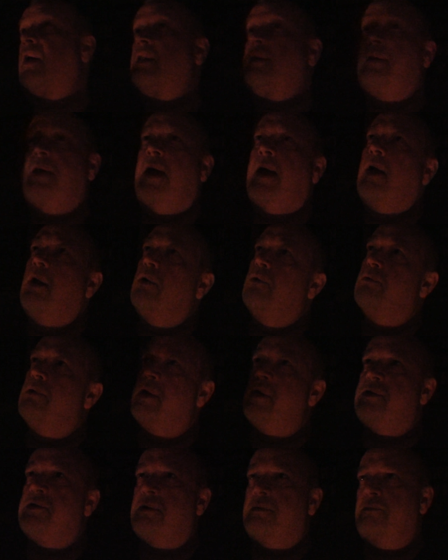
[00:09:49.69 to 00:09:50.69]
the
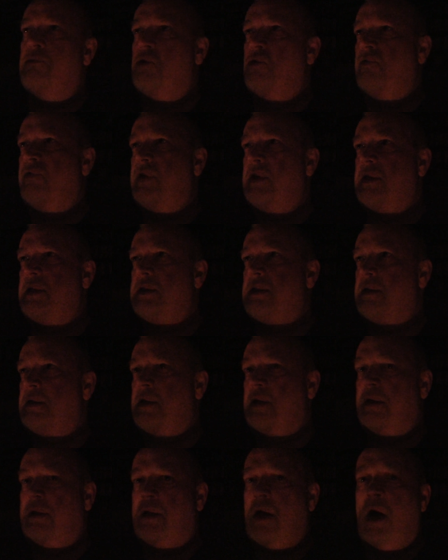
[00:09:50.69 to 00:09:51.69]
Hellraiser movies
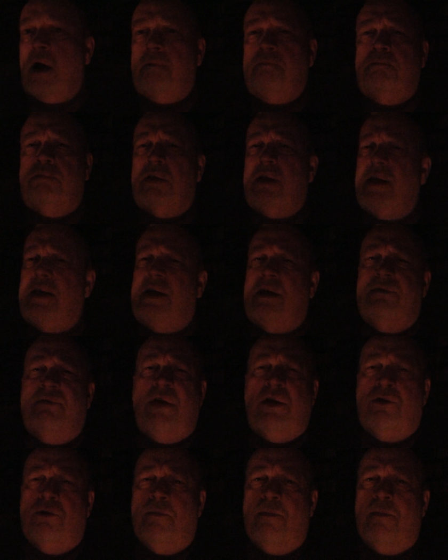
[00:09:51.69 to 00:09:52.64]
and plenty of other